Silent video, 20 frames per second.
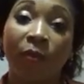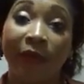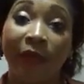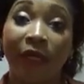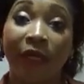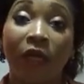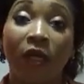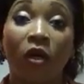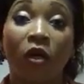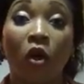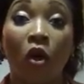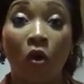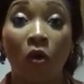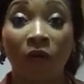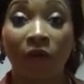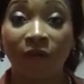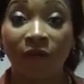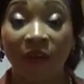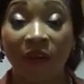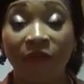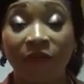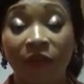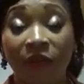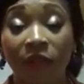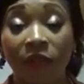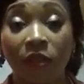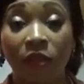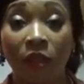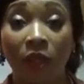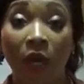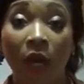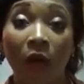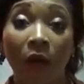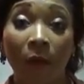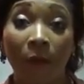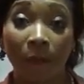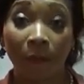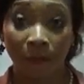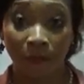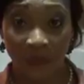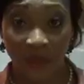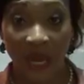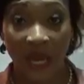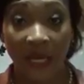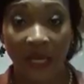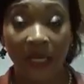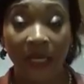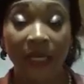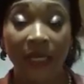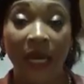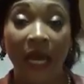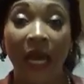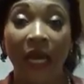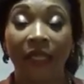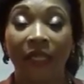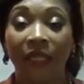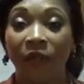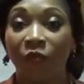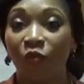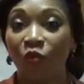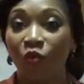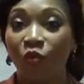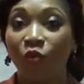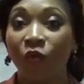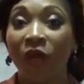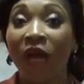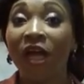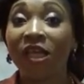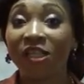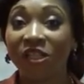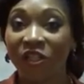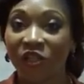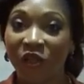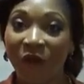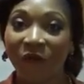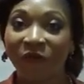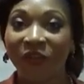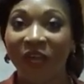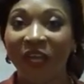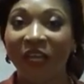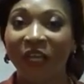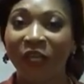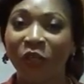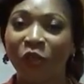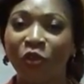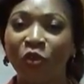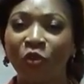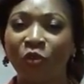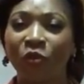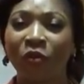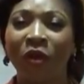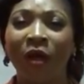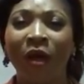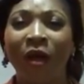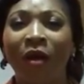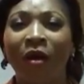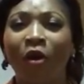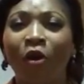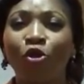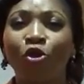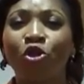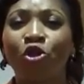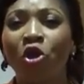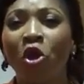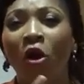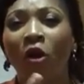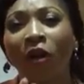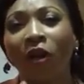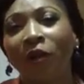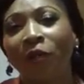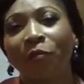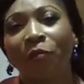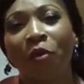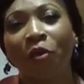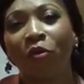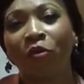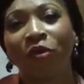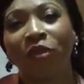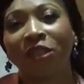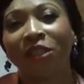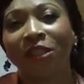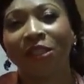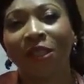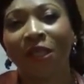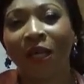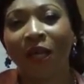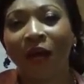to make a Coke flavored cake, and then we'll stuff that into a chocolate molded